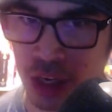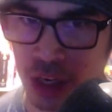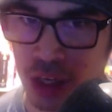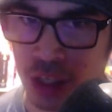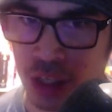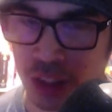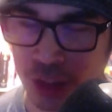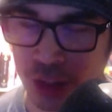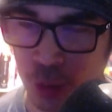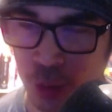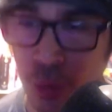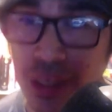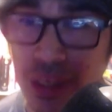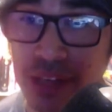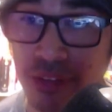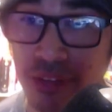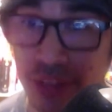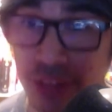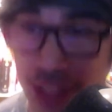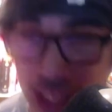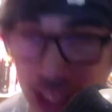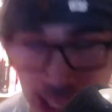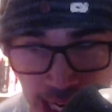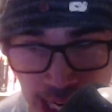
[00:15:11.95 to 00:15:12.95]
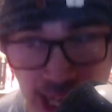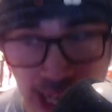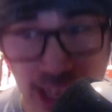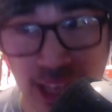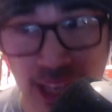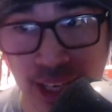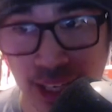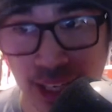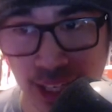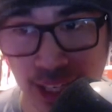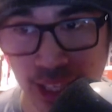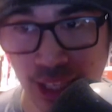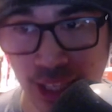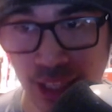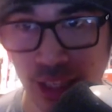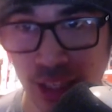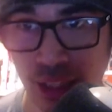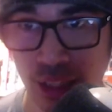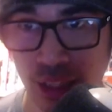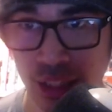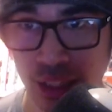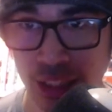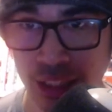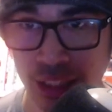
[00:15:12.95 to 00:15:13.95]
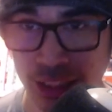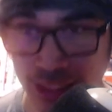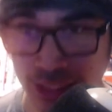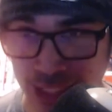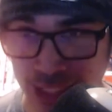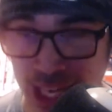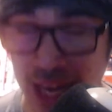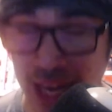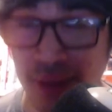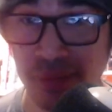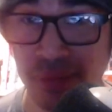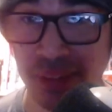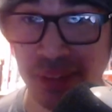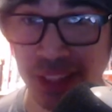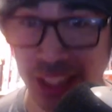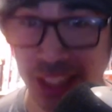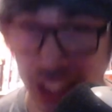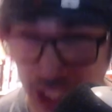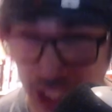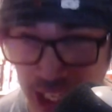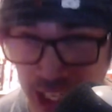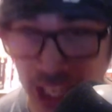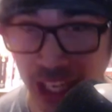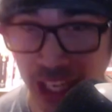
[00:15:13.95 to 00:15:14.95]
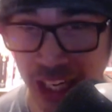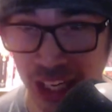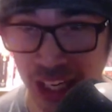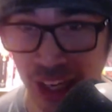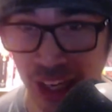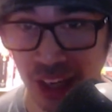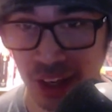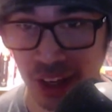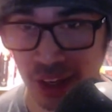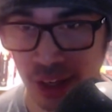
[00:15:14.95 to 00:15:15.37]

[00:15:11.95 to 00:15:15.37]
So what if King is named King